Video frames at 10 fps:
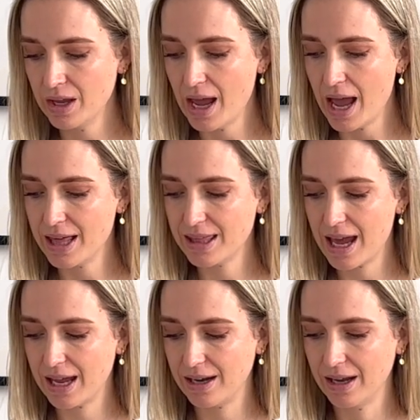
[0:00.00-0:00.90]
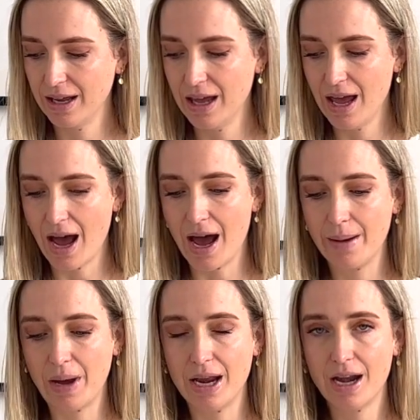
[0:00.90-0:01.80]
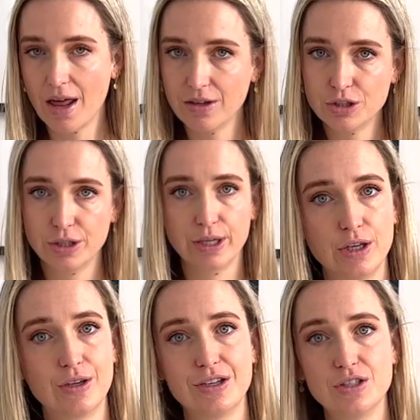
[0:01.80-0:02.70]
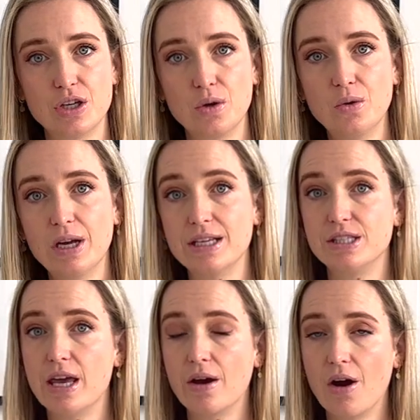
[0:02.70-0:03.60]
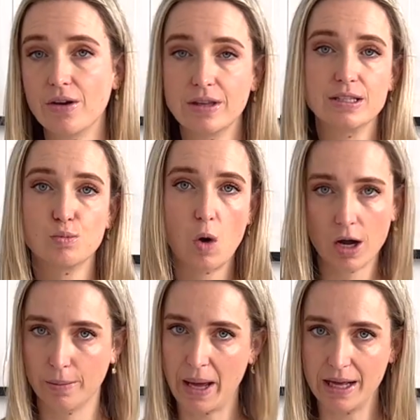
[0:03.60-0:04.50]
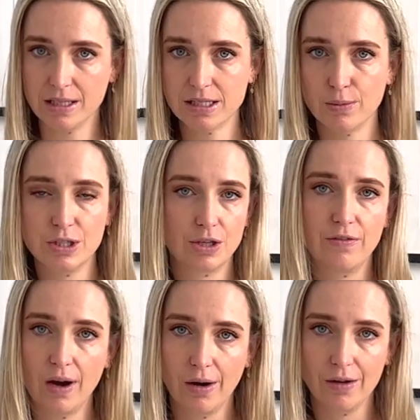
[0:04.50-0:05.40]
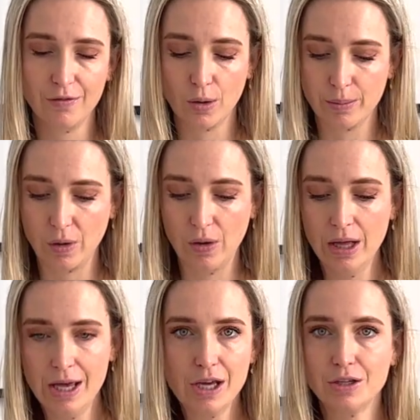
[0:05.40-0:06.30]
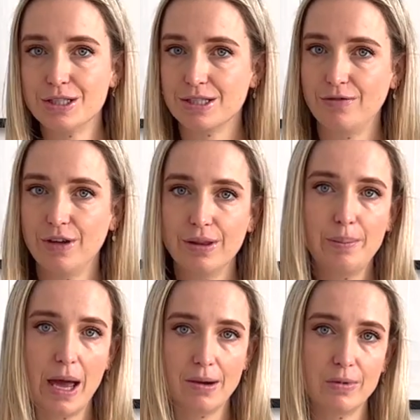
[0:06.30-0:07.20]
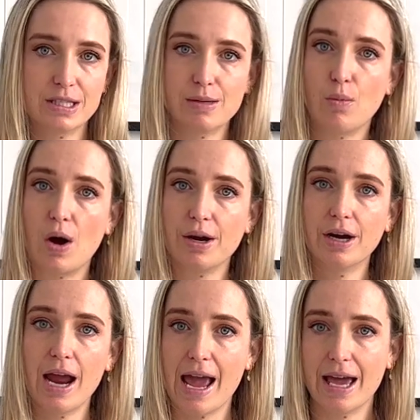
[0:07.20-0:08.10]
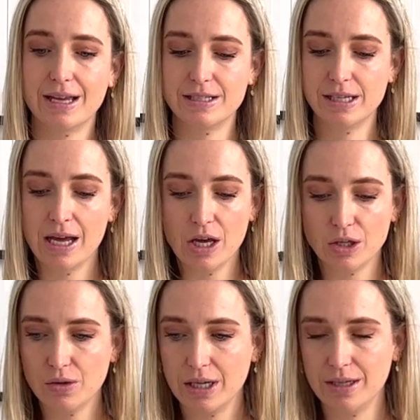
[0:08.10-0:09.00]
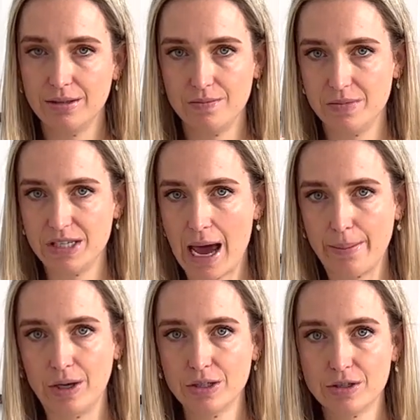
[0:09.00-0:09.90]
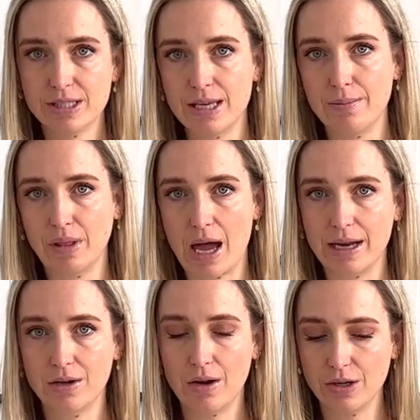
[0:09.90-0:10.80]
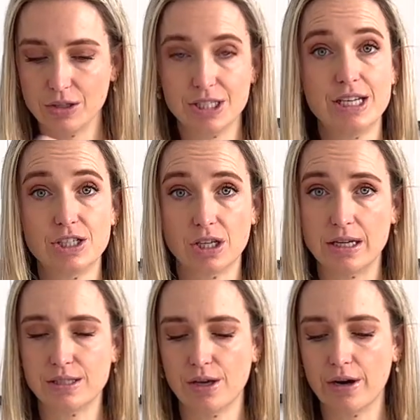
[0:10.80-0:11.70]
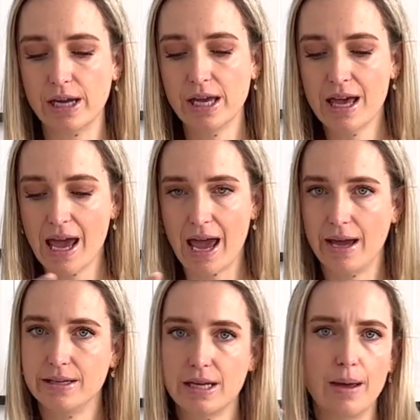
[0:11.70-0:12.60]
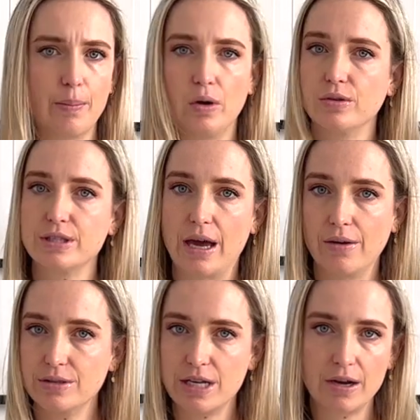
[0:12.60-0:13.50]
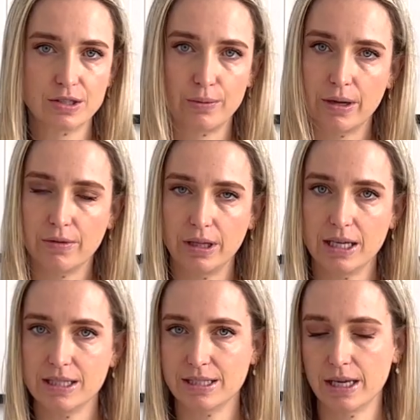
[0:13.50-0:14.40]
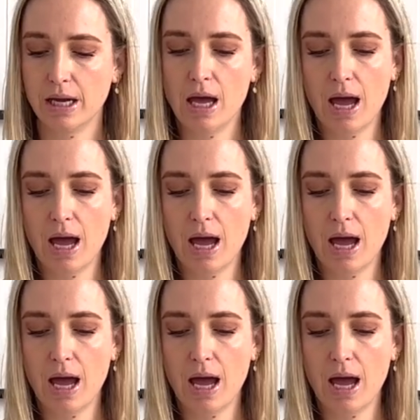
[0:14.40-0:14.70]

And then another trick can do is there are these water pens, which are very affordable. You just fill the pen with some water and you can dab on your seam line, on your stitch line, sorry, and it pulls out, tears away really easy.